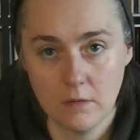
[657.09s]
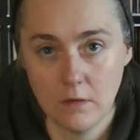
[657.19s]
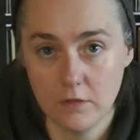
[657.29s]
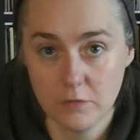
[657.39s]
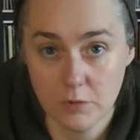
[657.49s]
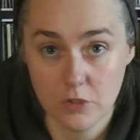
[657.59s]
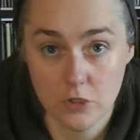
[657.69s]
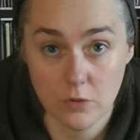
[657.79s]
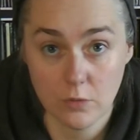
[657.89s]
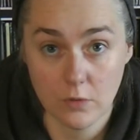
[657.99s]
also been
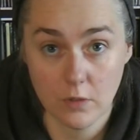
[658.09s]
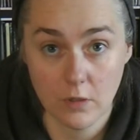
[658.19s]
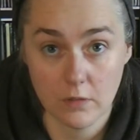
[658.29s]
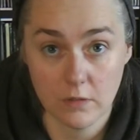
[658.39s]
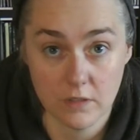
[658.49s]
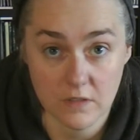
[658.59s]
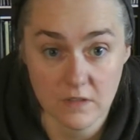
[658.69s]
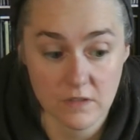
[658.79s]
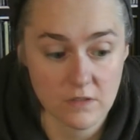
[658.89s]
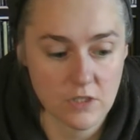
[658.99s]
shown on
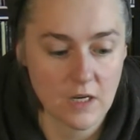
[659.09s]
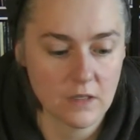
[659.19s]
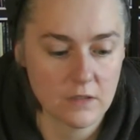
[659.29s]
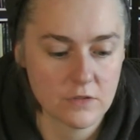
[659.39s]
this channel.